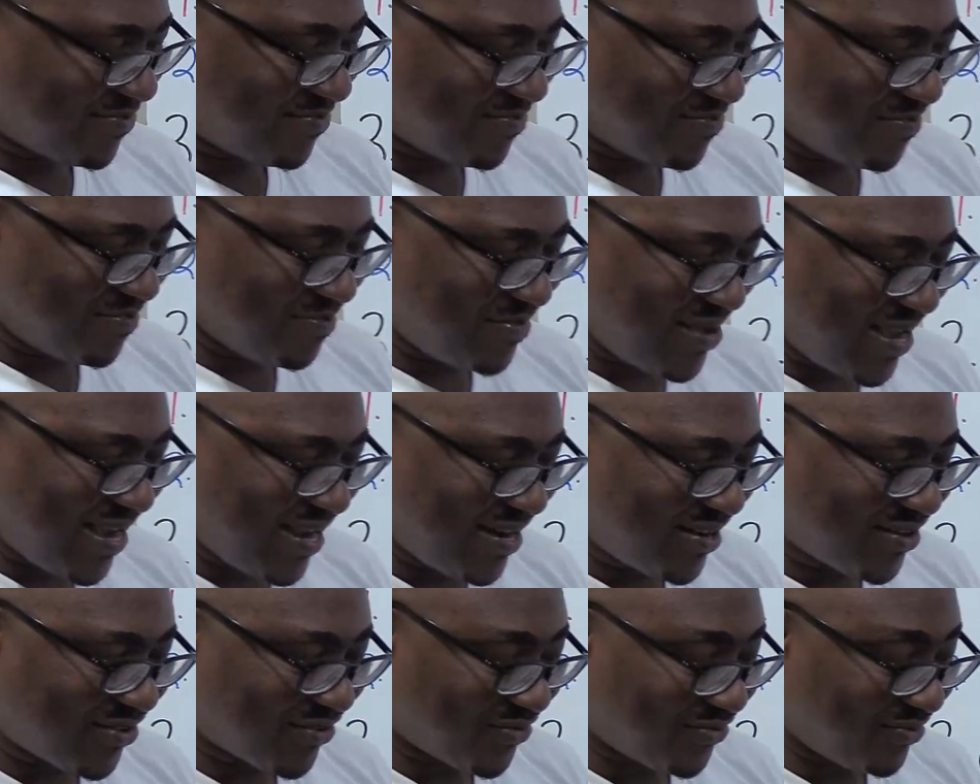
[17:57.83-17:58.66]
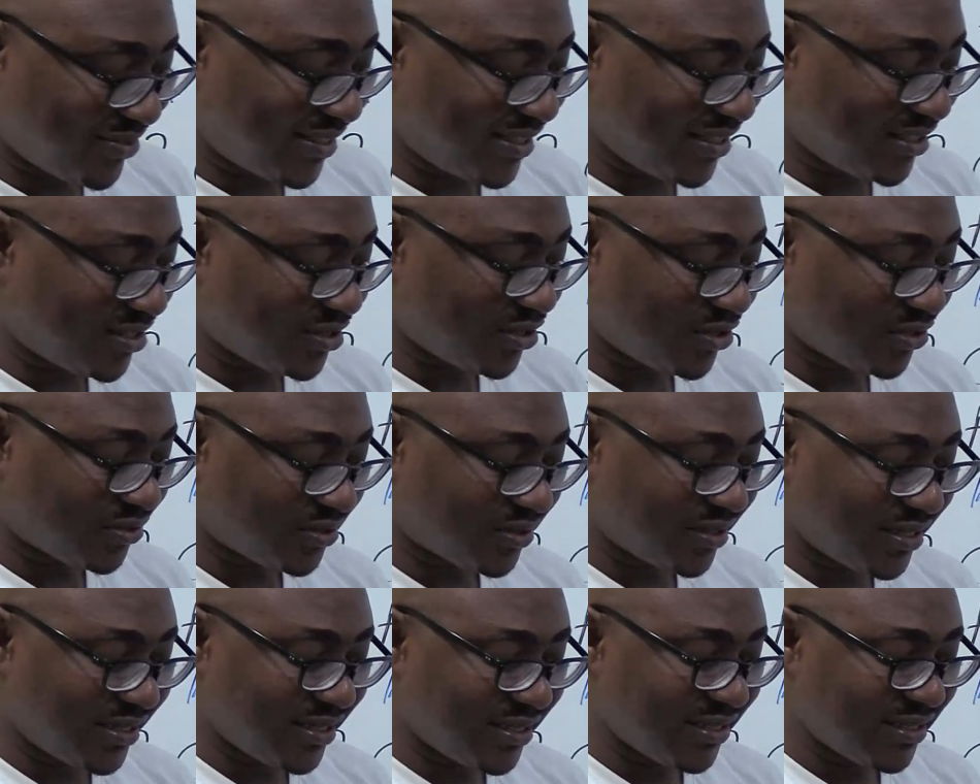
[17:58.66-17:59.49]
made
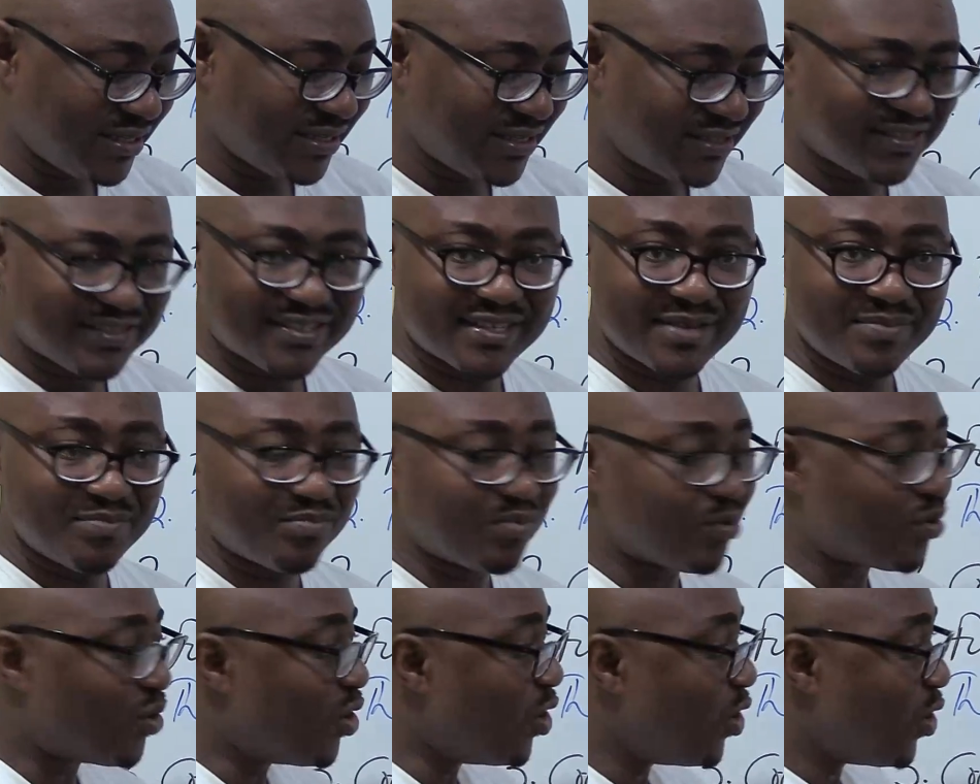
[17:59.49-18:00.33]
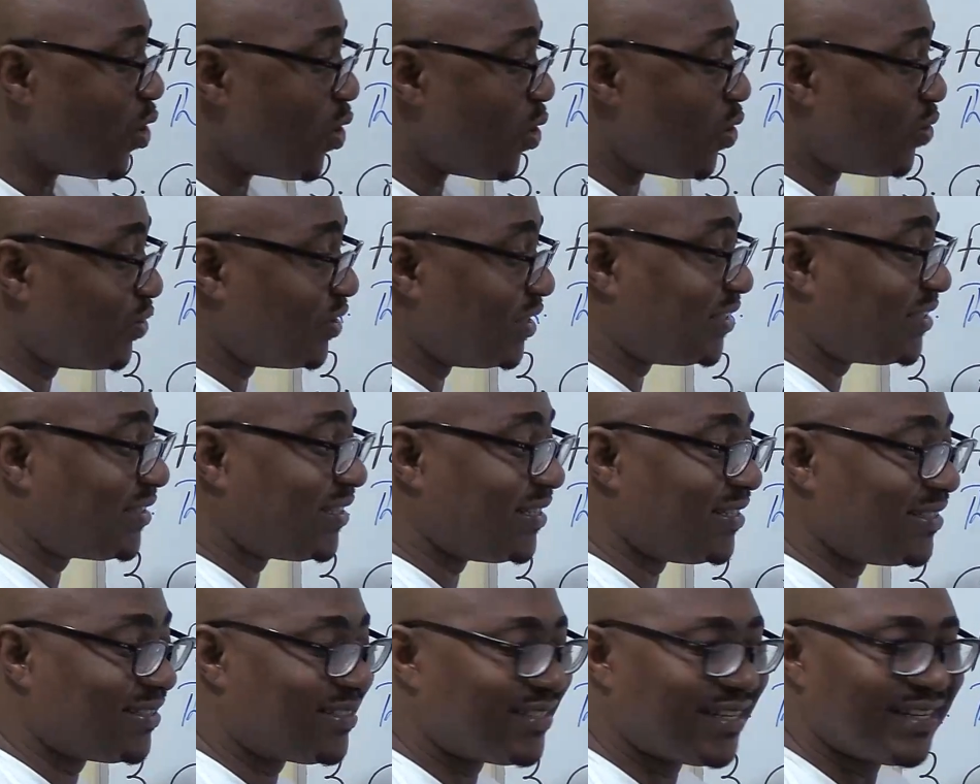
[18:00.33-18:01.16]
ridiculously simple. All these
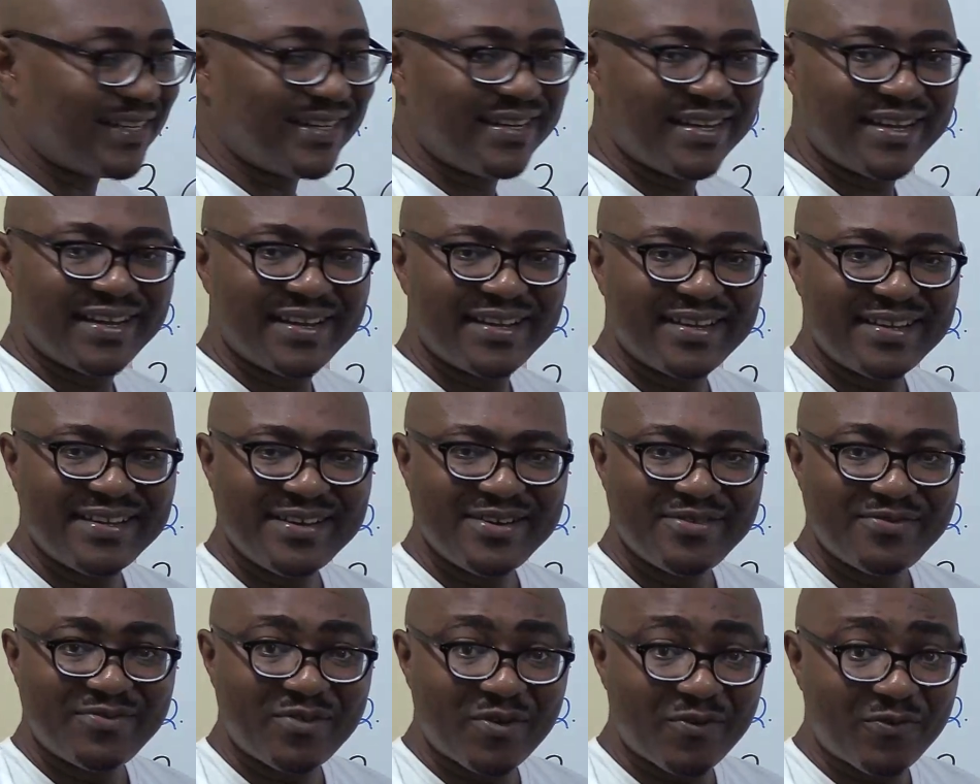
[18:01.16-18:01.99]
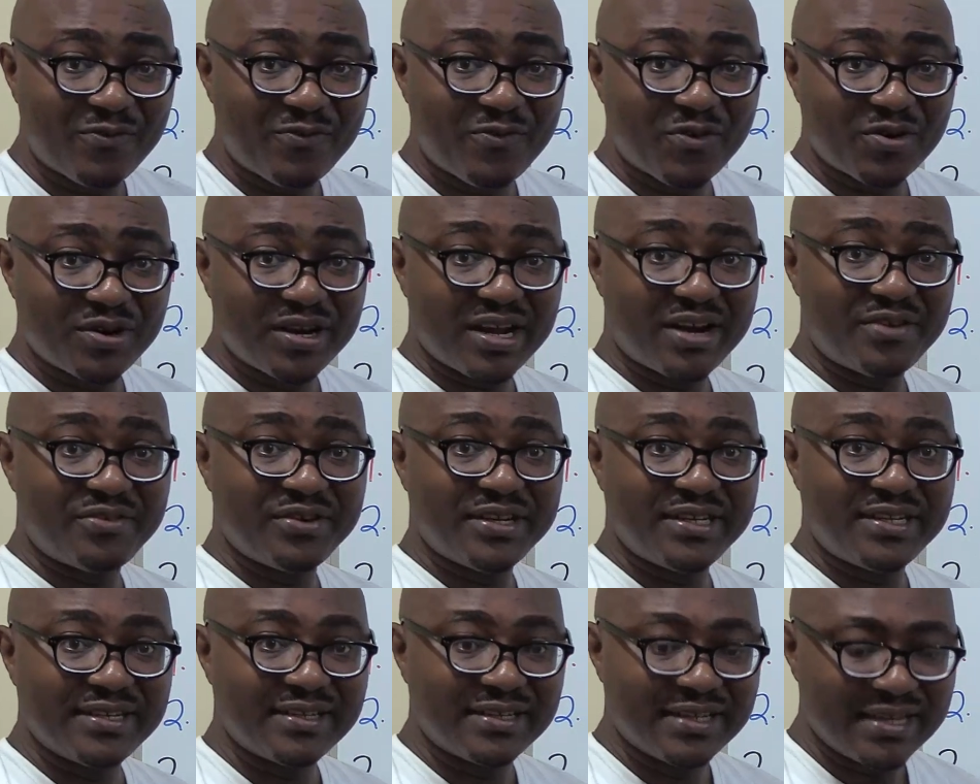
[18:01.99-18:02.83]
things are there for further
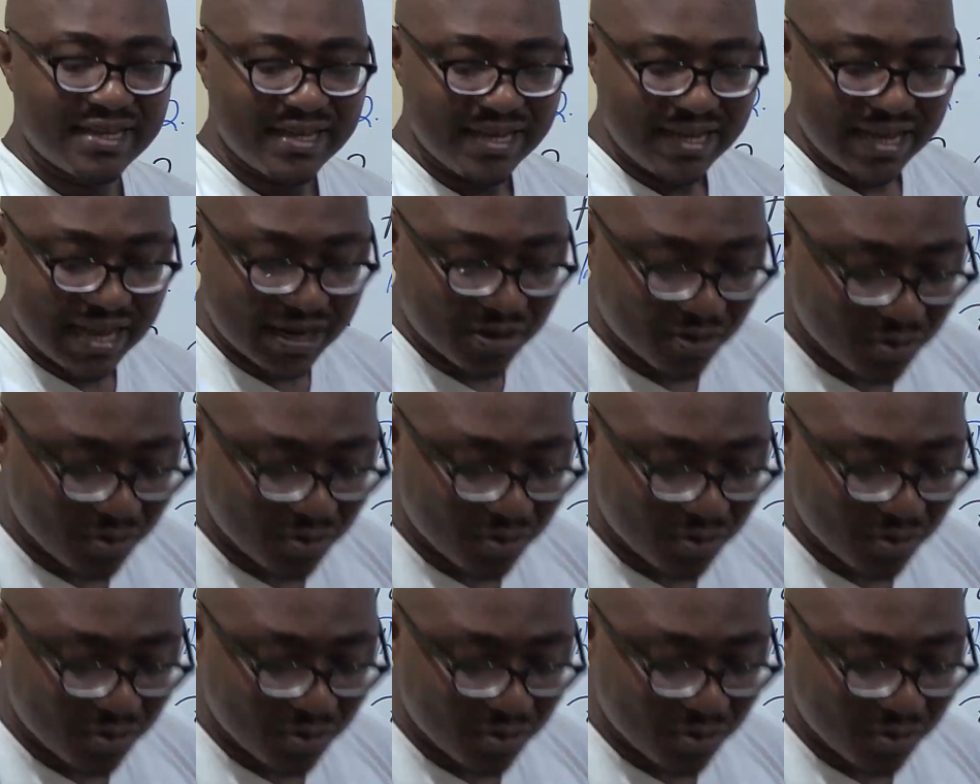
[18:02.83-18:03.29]
reading. And